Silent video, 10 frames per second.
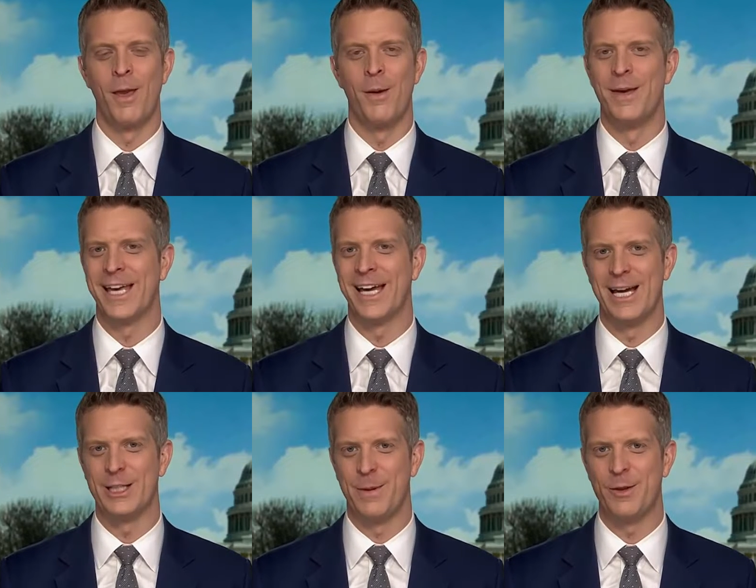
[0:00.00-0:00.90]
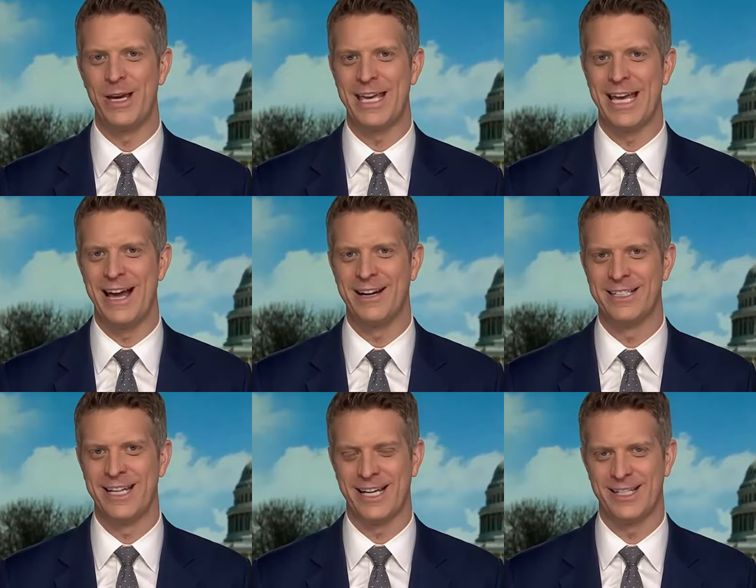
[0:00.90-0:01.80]
Mika, I spent the weekend down
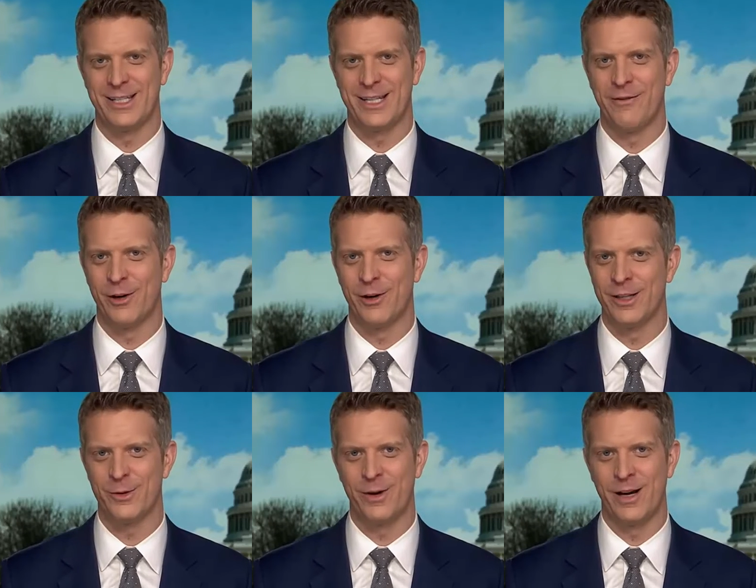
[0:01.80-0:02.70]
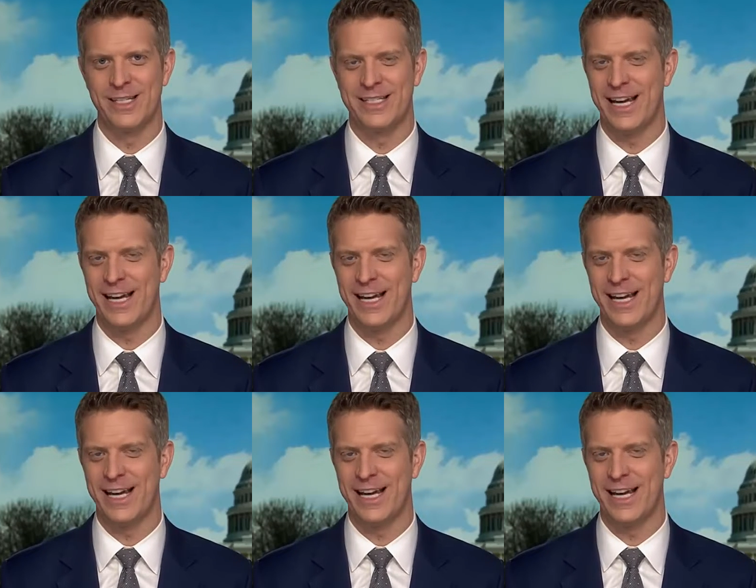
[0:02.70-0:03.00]
in Texas covering this race.